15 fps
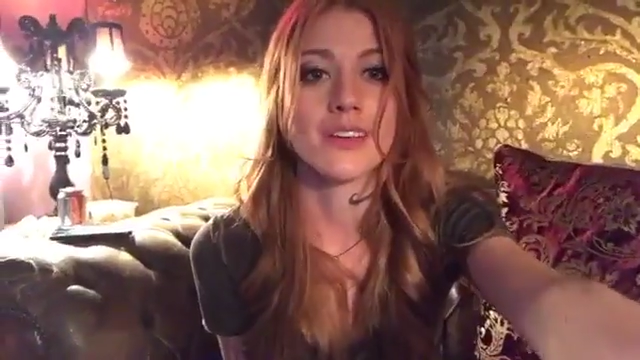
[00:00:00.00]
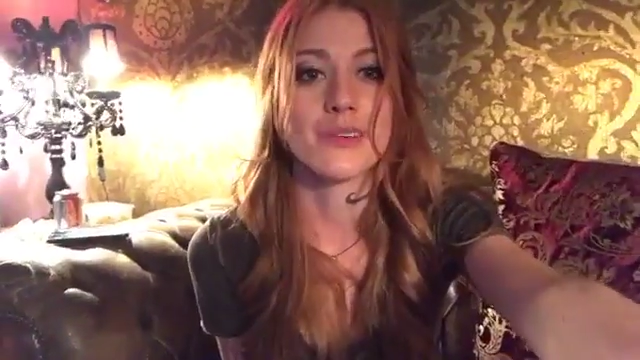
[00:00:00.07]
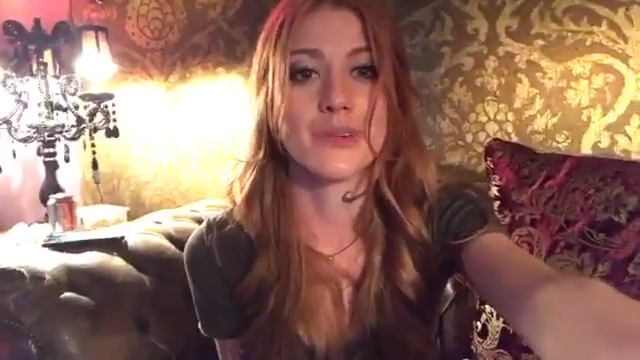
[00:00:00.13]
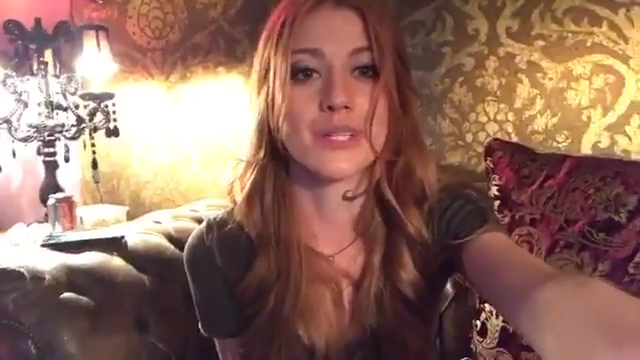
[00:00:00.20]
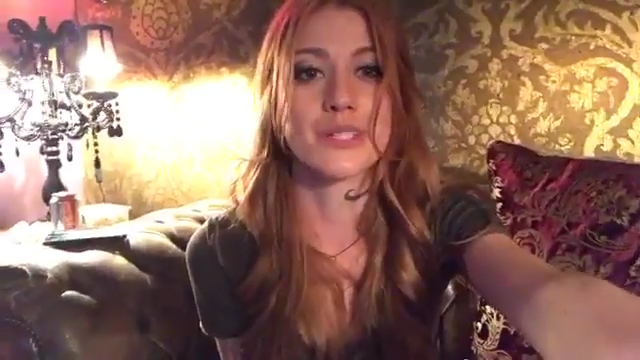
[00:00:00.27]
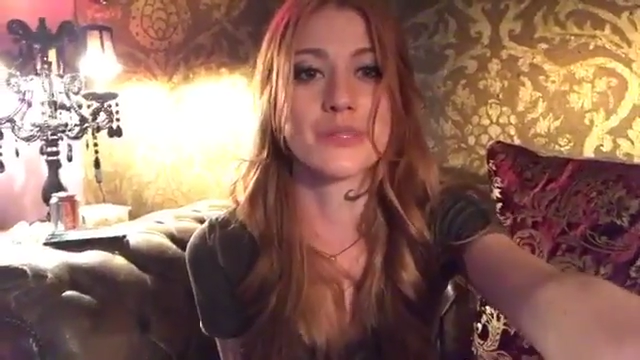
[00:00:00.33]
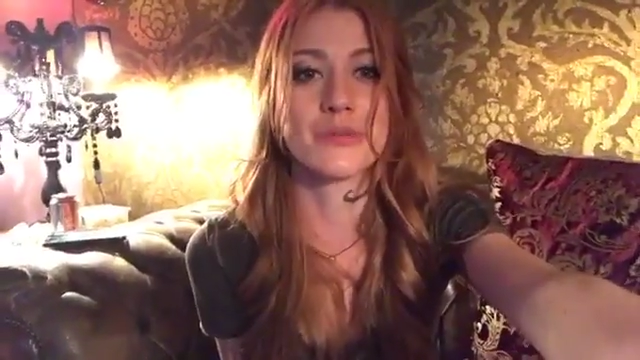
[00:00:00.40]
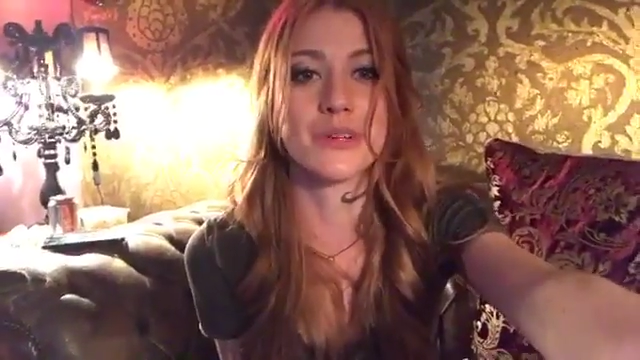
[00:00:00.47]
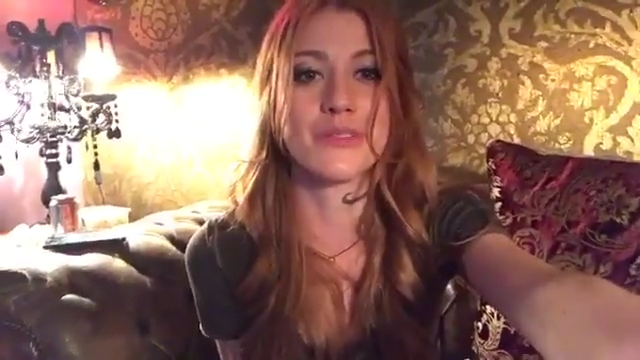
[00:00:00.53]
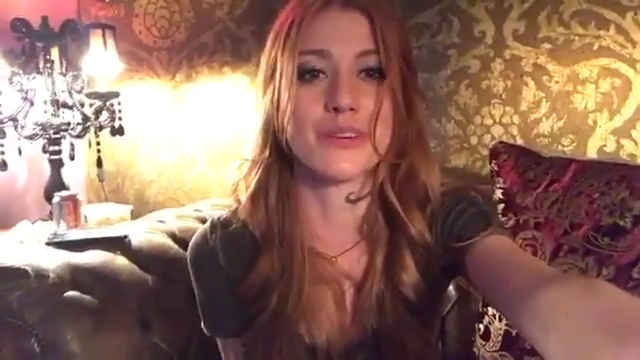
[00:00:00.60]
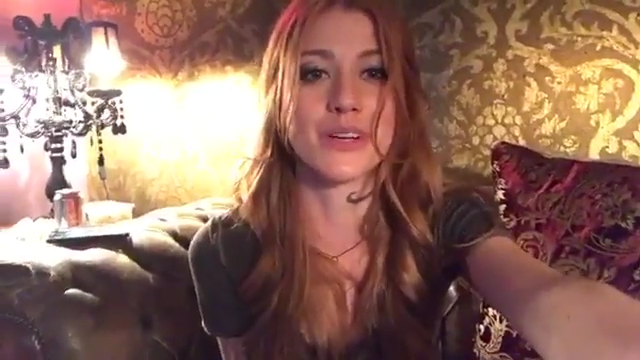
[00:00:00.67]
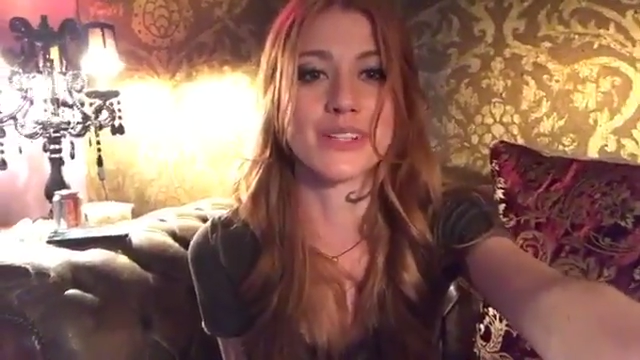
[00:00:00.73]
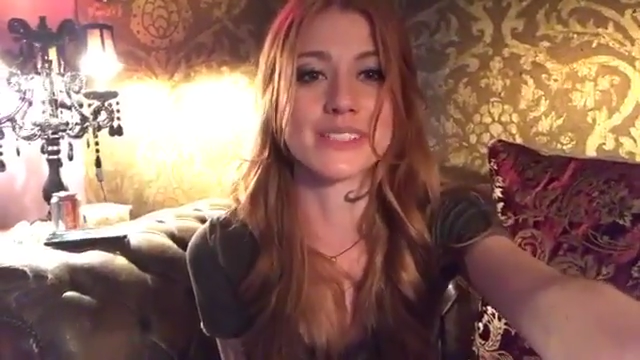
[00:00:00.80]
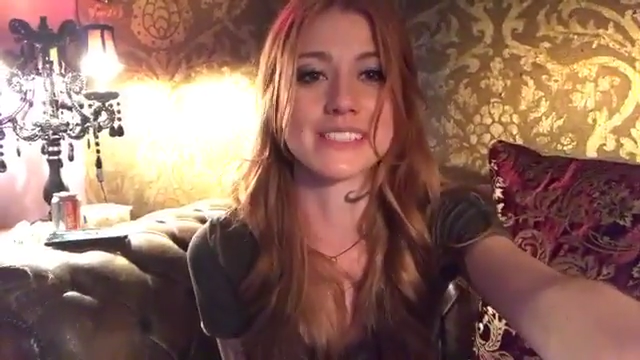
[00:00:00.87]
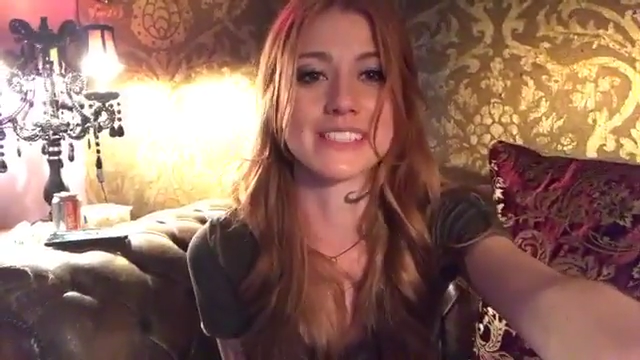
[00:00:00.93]
Which we've
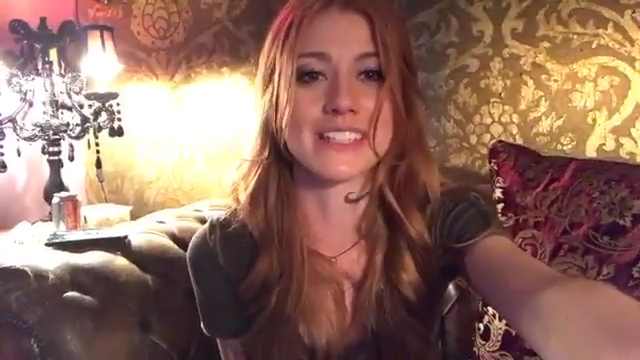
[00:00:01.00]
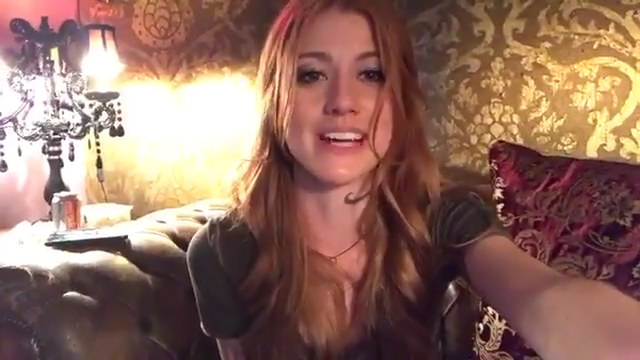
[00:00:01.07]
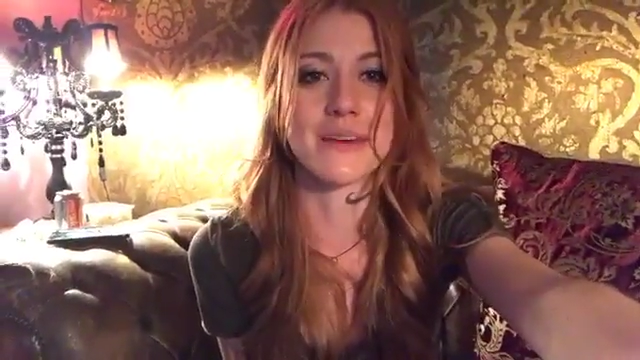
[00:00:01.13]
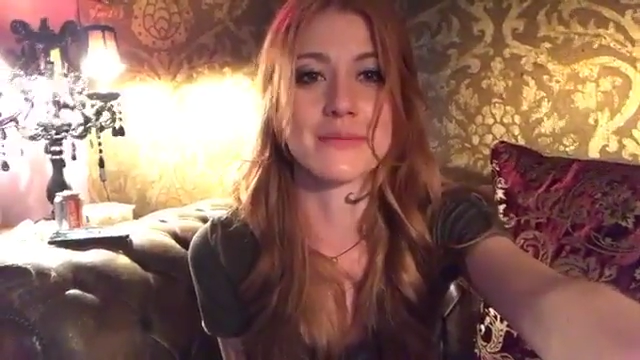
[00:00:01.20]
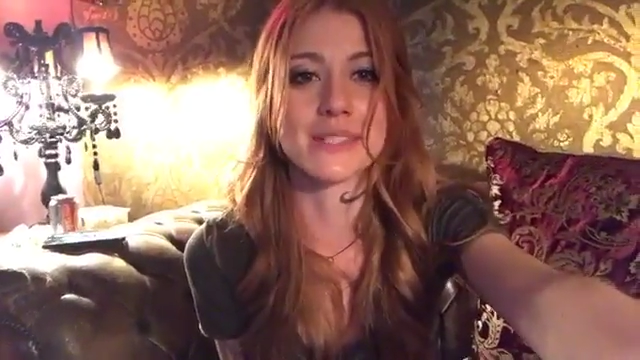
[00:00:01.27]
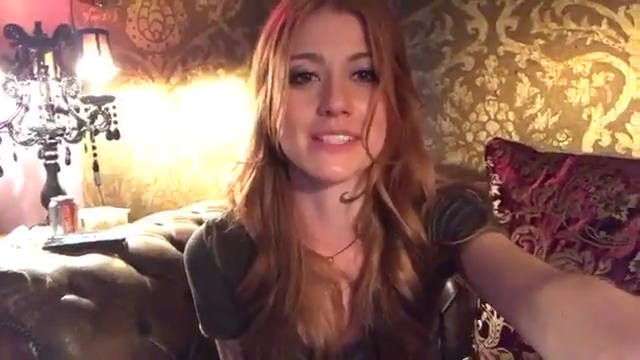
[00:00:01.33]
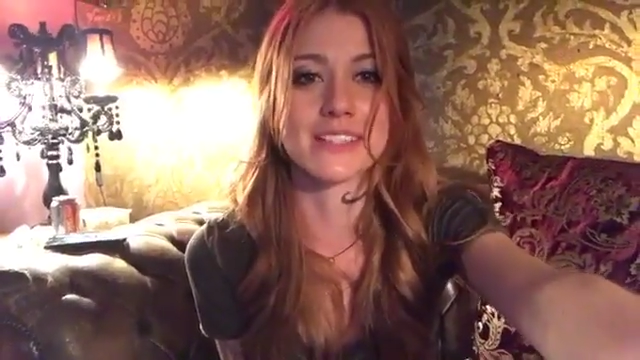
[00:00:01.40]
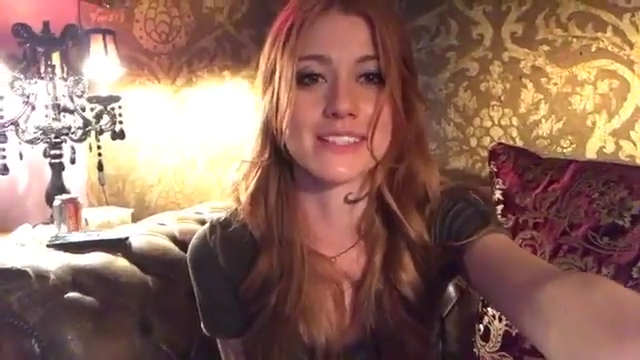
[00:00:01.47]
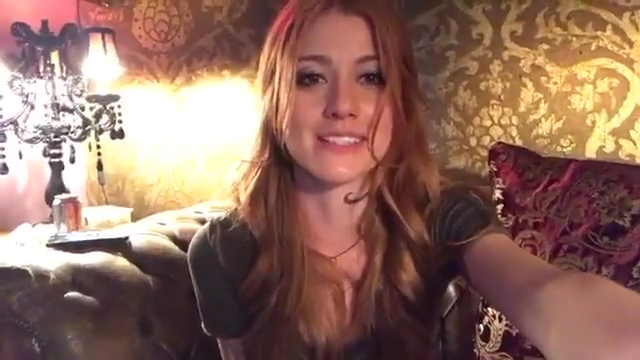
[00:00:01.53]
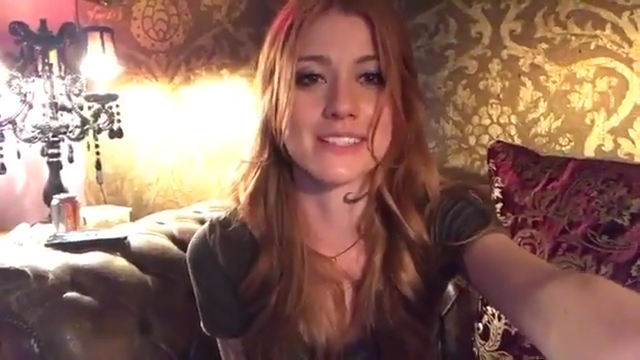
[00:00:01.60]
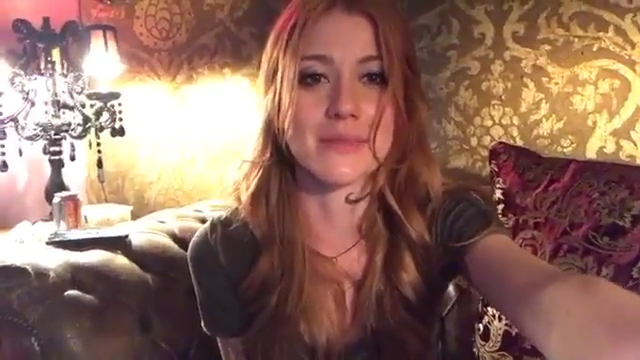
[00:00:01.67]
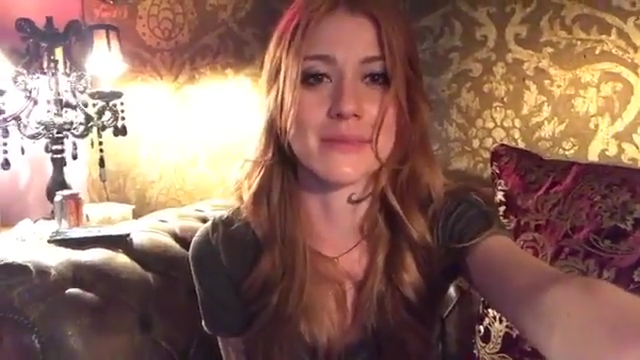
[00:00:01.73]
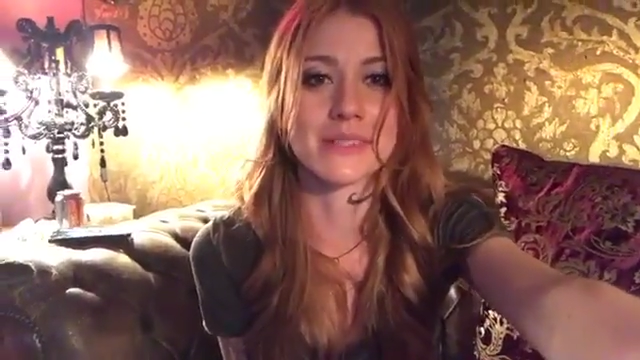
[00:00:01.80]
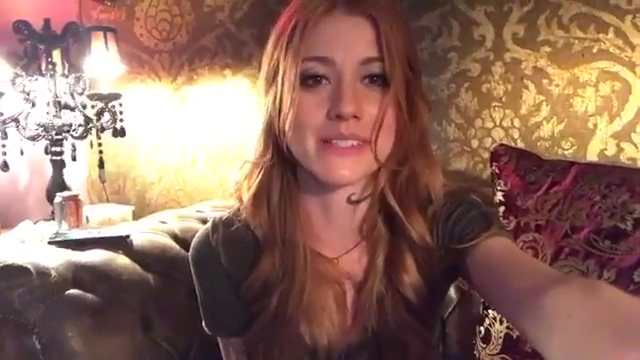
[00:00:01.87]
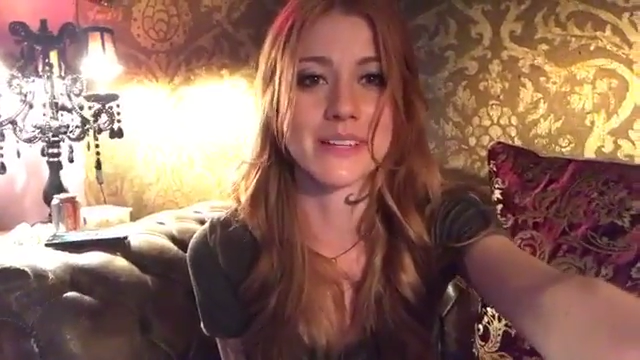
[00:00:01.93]
all seen happens in this
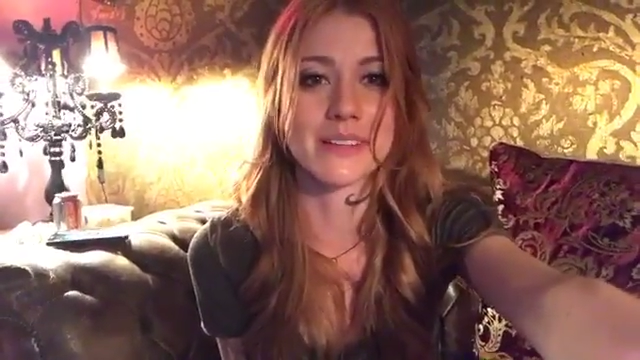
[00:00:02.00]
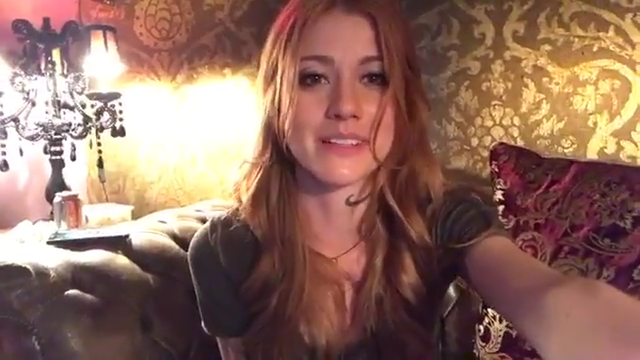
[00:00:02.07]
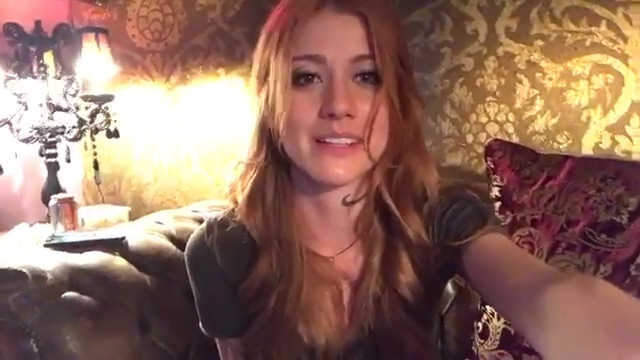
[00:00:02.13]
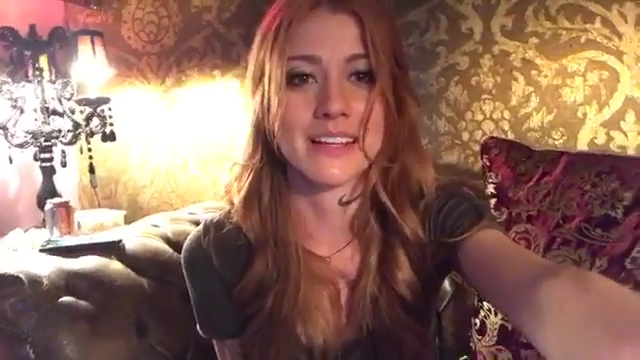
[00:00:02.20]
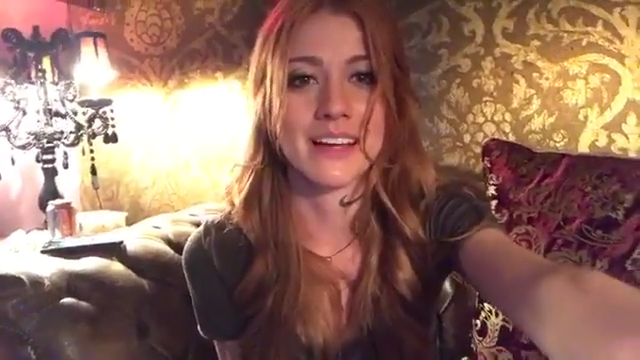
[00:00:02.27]
episode.